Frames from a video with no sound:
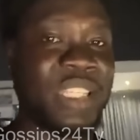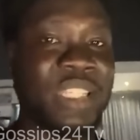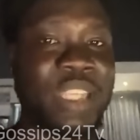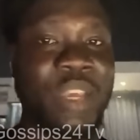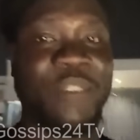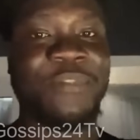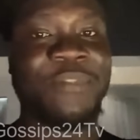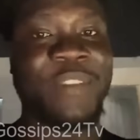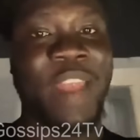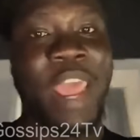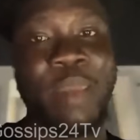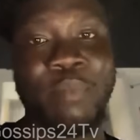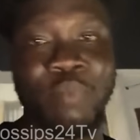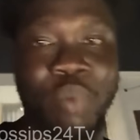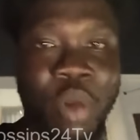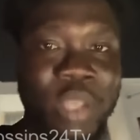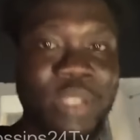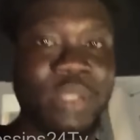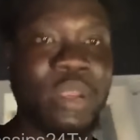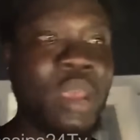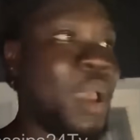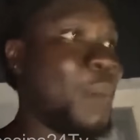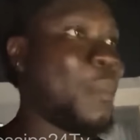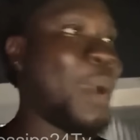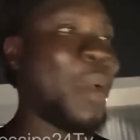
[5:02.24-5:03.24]
say fly
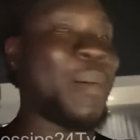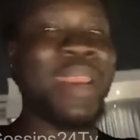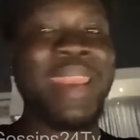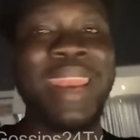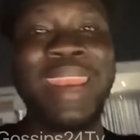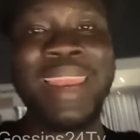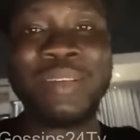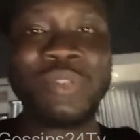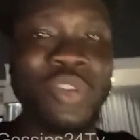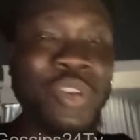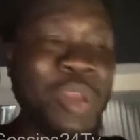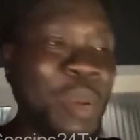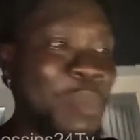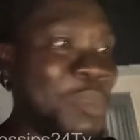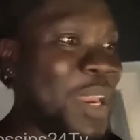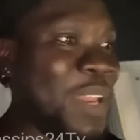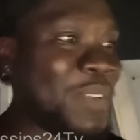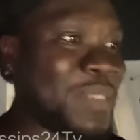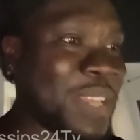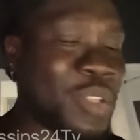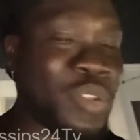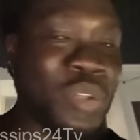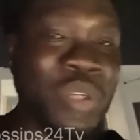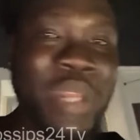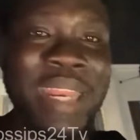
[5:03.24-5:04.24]
boys, and then do they believe
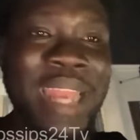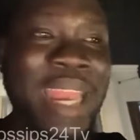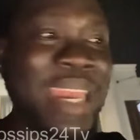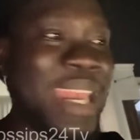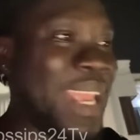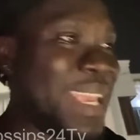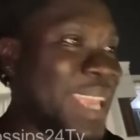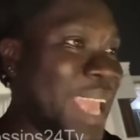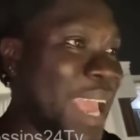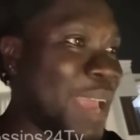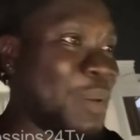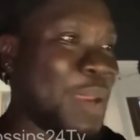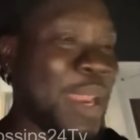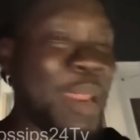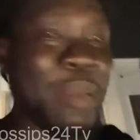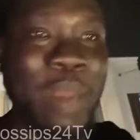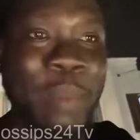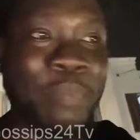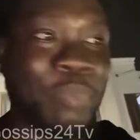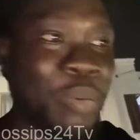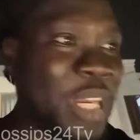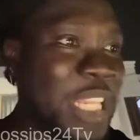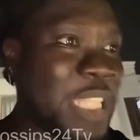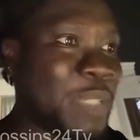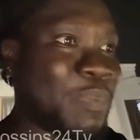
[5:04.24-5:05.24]
say today the nigga, the
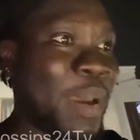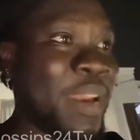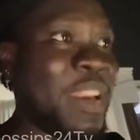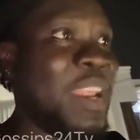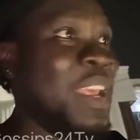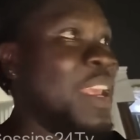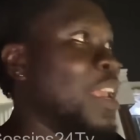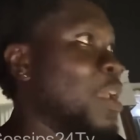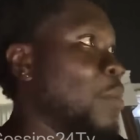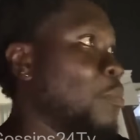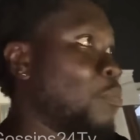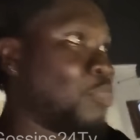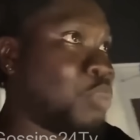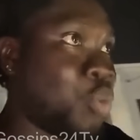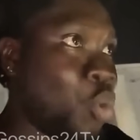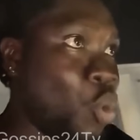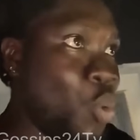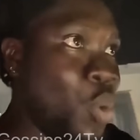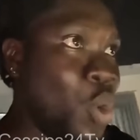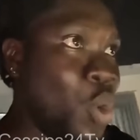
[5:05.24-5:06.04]
policeman pull